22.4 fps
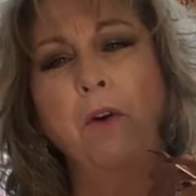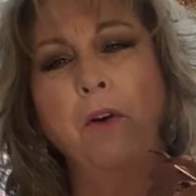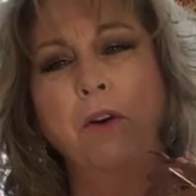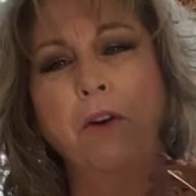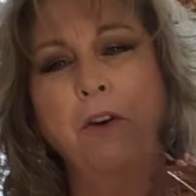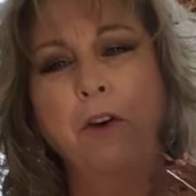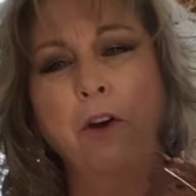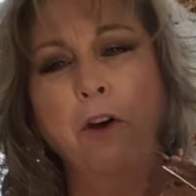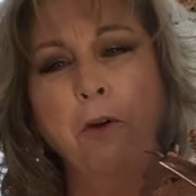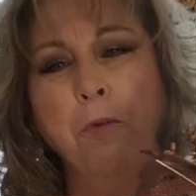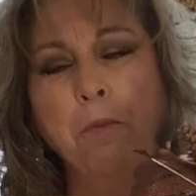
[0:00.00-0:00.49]

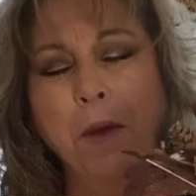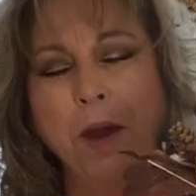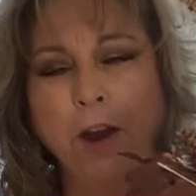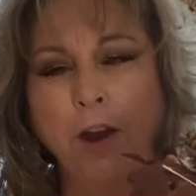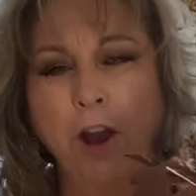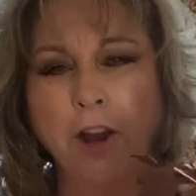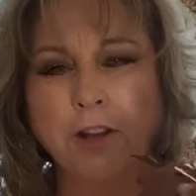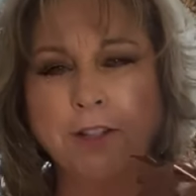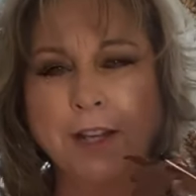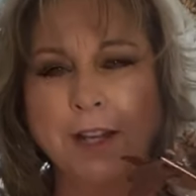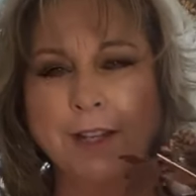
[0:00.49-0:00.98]
Oh my
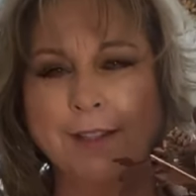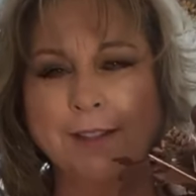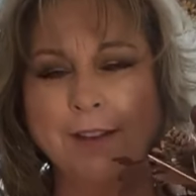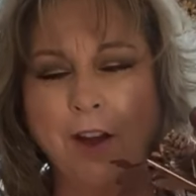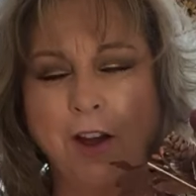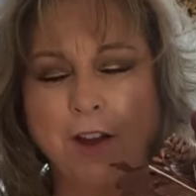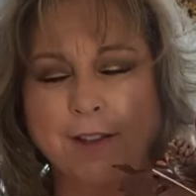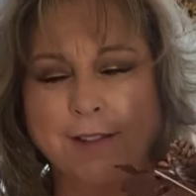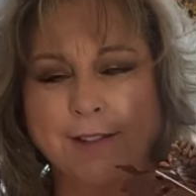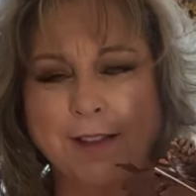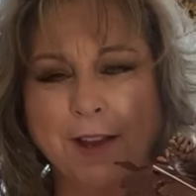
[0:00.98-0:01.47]
gosh, that's
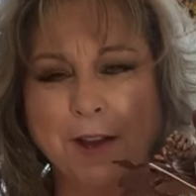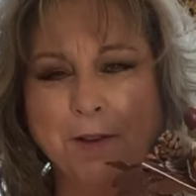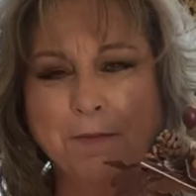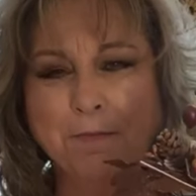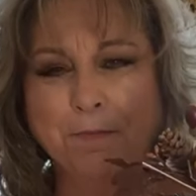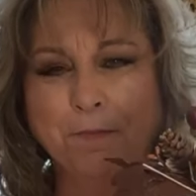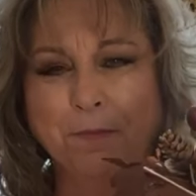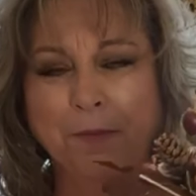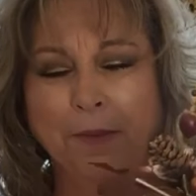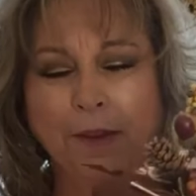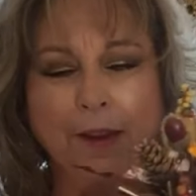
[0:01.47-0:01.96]
awesome.
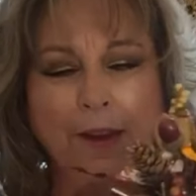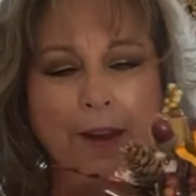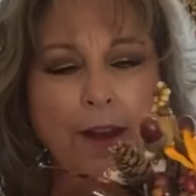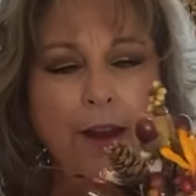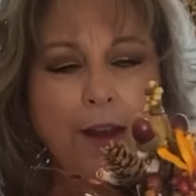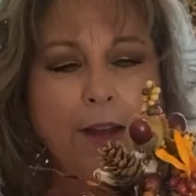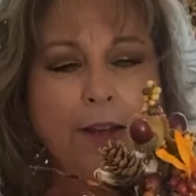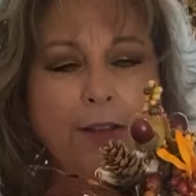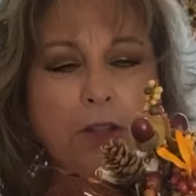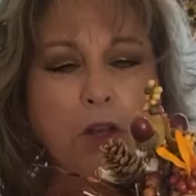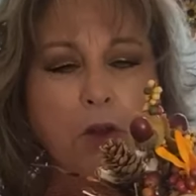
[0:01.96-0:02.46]

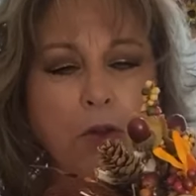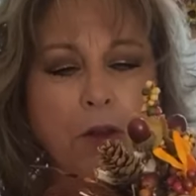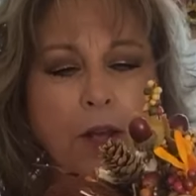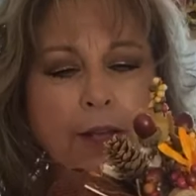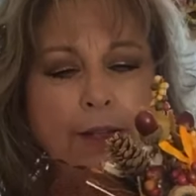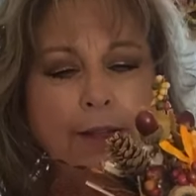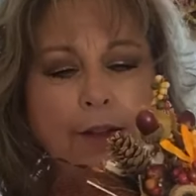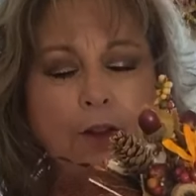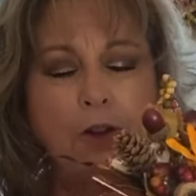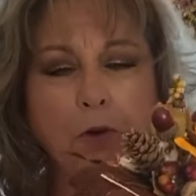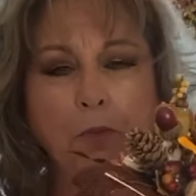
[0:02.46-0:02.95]
So this
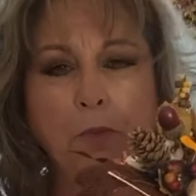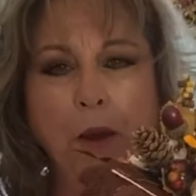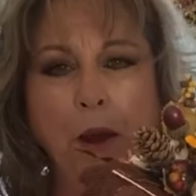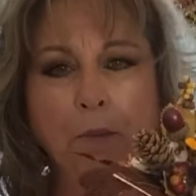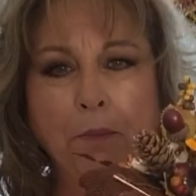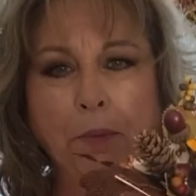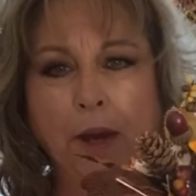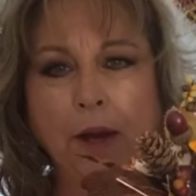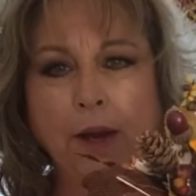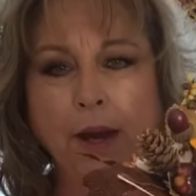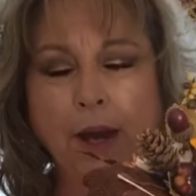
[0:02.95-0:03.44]
little
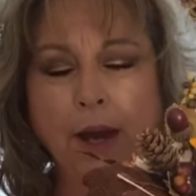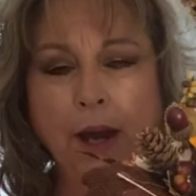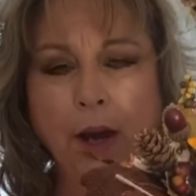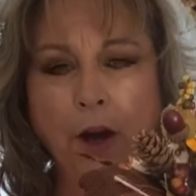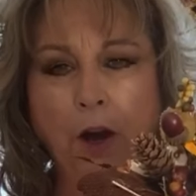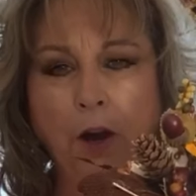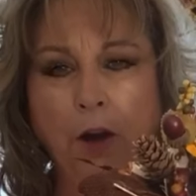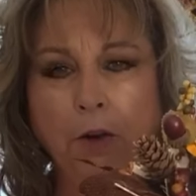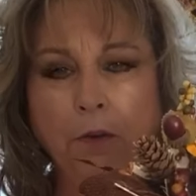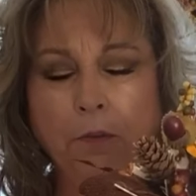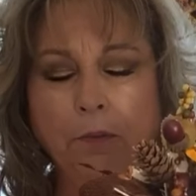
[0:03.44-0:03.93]
pumpkin
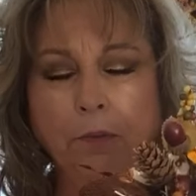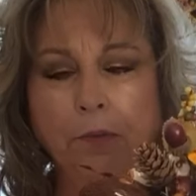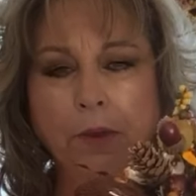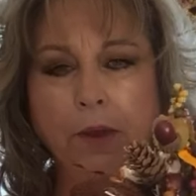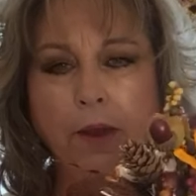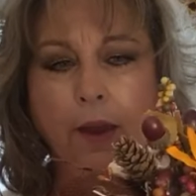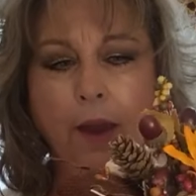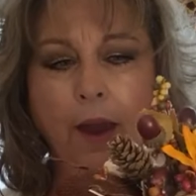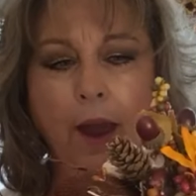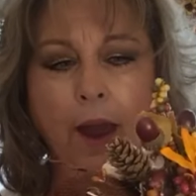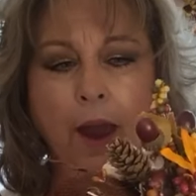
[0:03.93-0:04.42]
here,
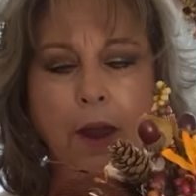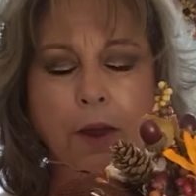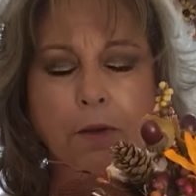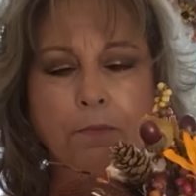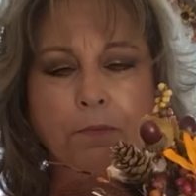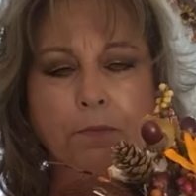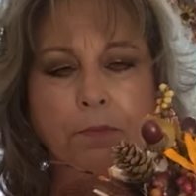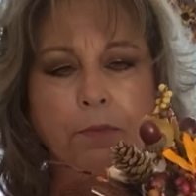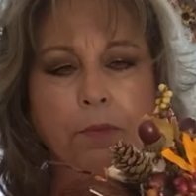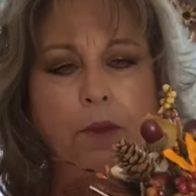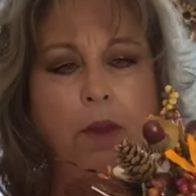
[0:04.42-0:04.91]

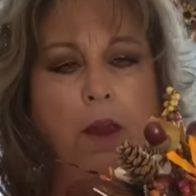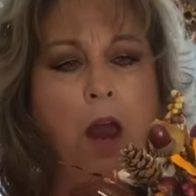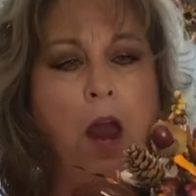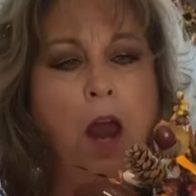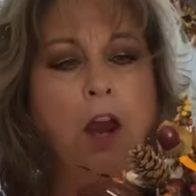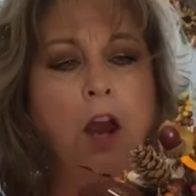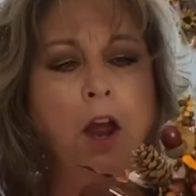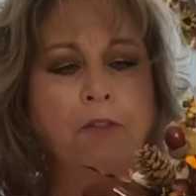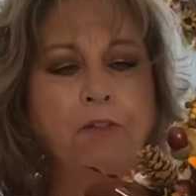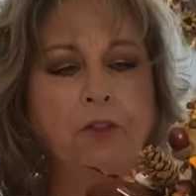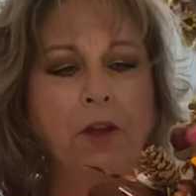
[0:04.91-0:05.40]
I
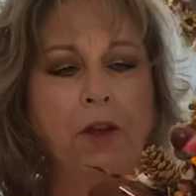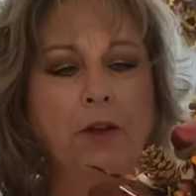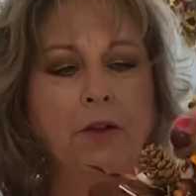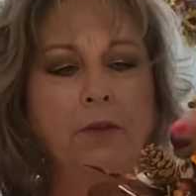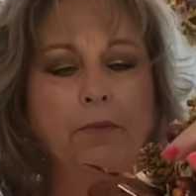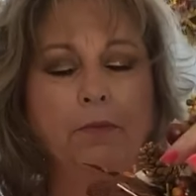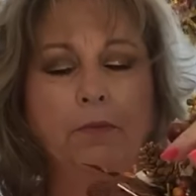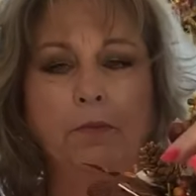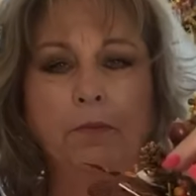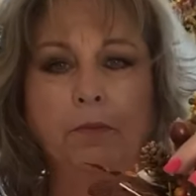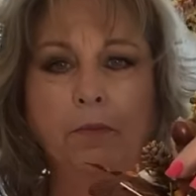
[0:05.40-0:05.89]
got the
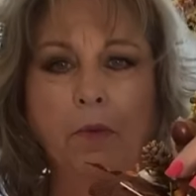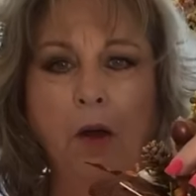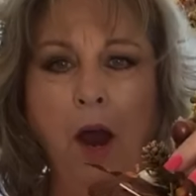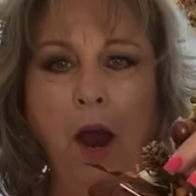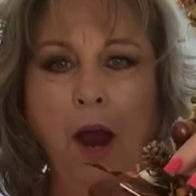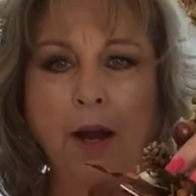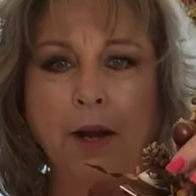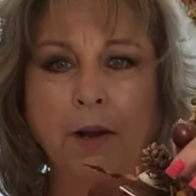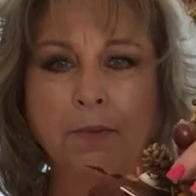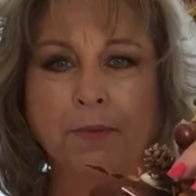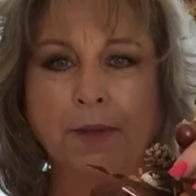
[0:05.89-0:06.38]

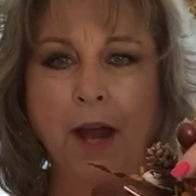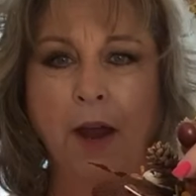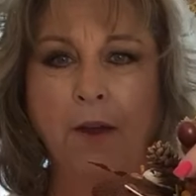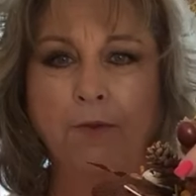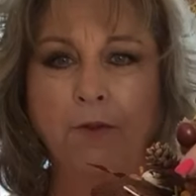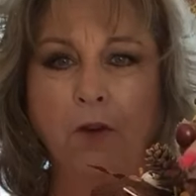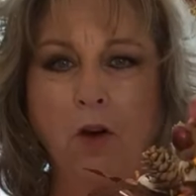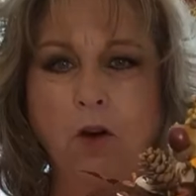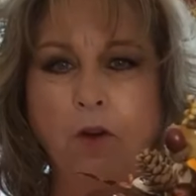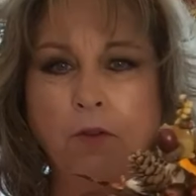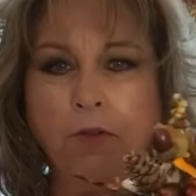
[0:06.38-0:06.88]
items out of
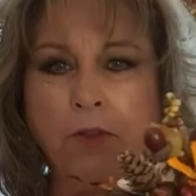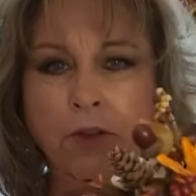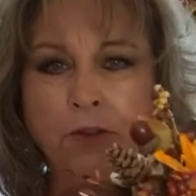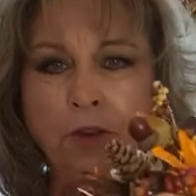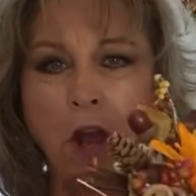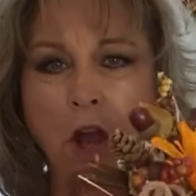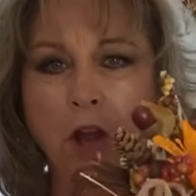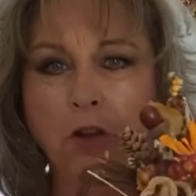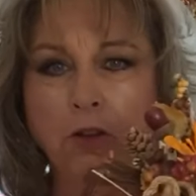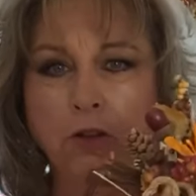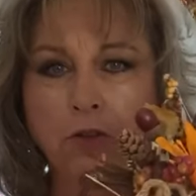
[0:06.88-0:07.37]
the
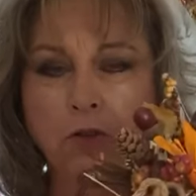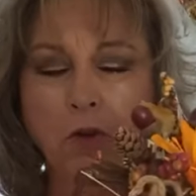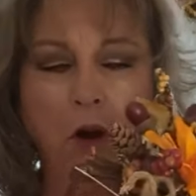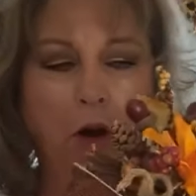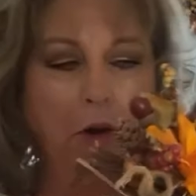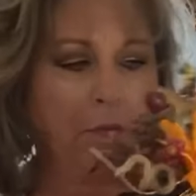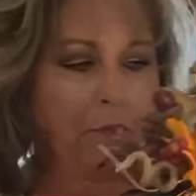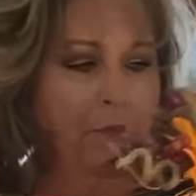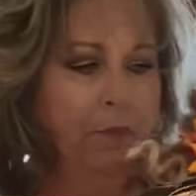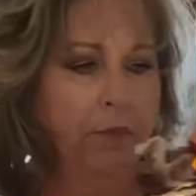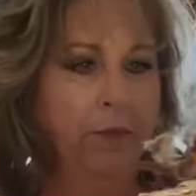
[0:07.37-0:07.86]
dollar store.
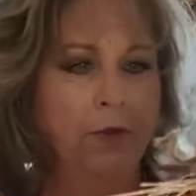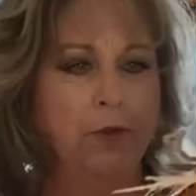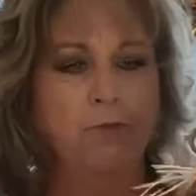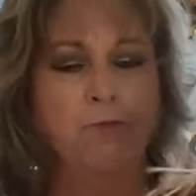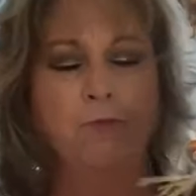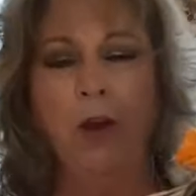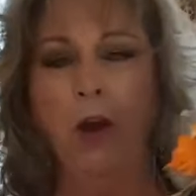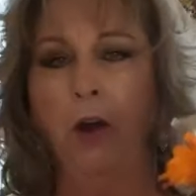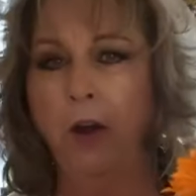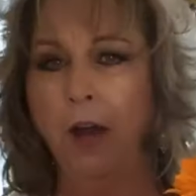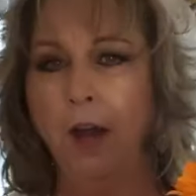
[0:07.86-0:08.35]
It's
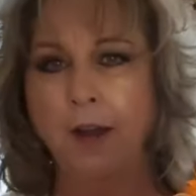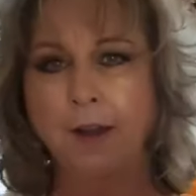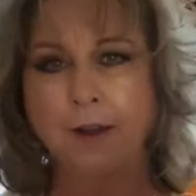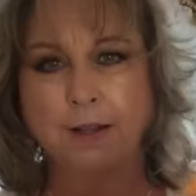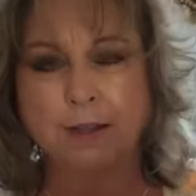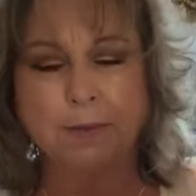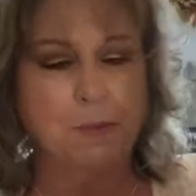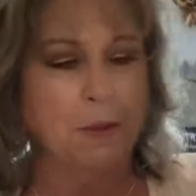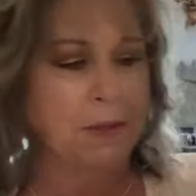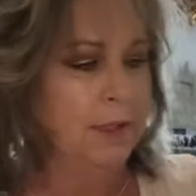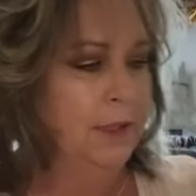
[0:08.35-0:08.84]
very
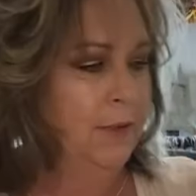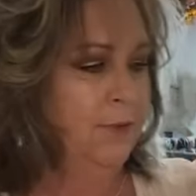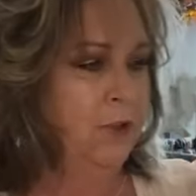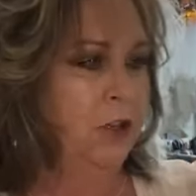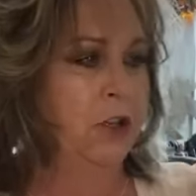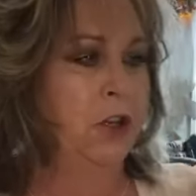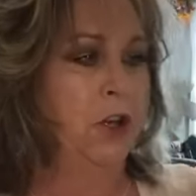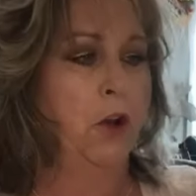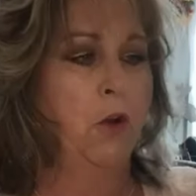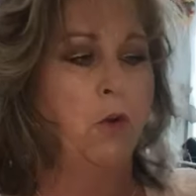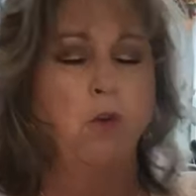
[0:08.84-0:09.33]
inexpensive to
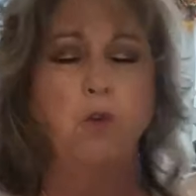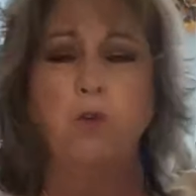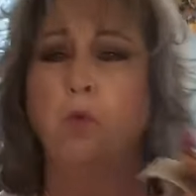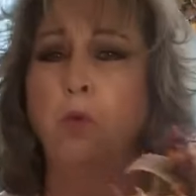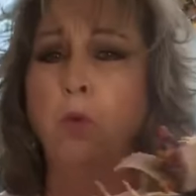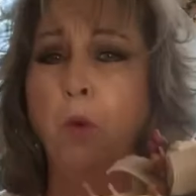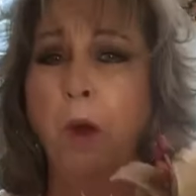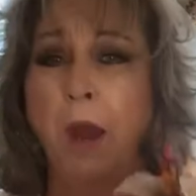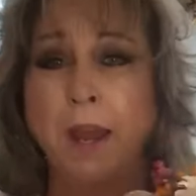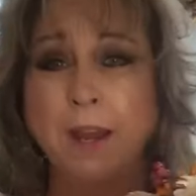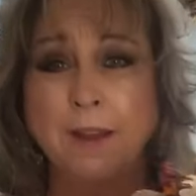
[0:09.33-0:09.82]
do.
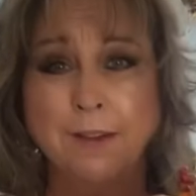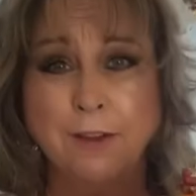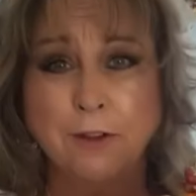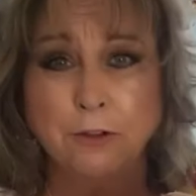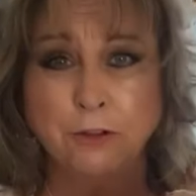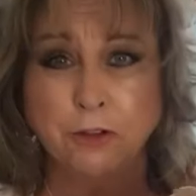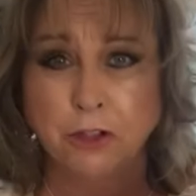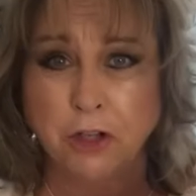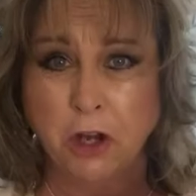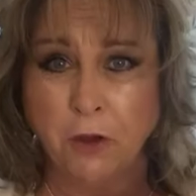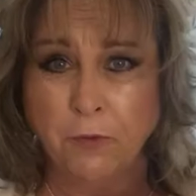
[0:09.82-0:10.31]
Great little
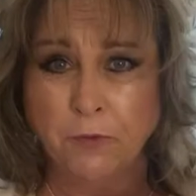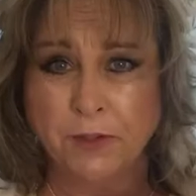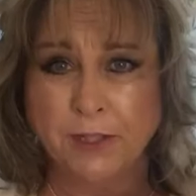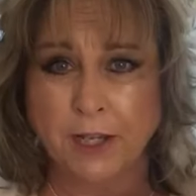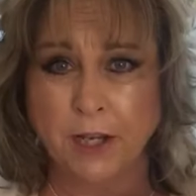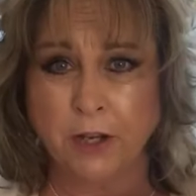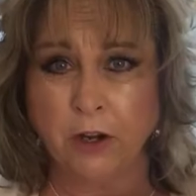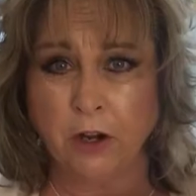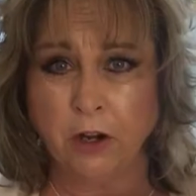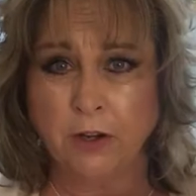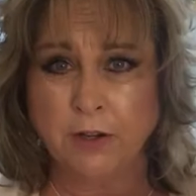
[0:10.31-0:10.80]
shelf
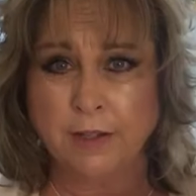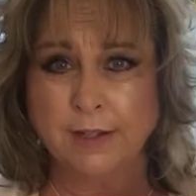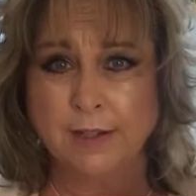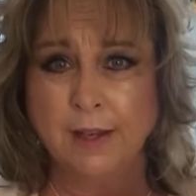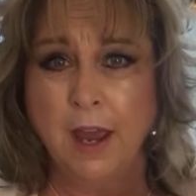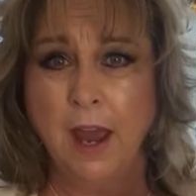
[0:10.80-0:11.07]
sitters.